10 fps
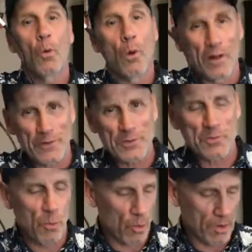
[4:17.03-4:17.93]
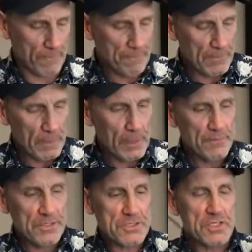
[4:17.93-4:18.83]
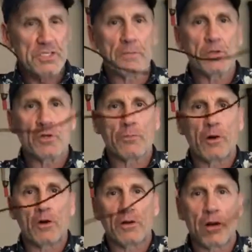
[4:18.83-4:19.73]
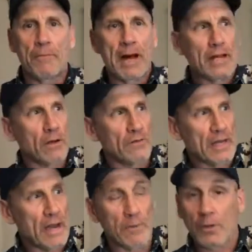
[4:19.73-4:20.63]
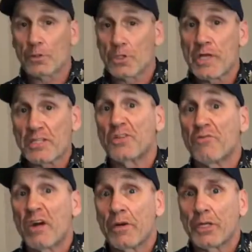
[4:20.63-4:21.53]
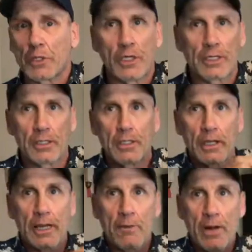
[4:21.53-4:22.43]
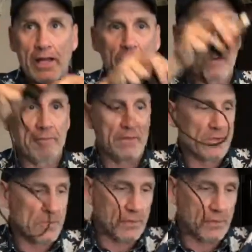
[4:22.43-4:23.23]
Well, there's more. This is something you can buy called an iRig, which is actually very good, and I recommend this,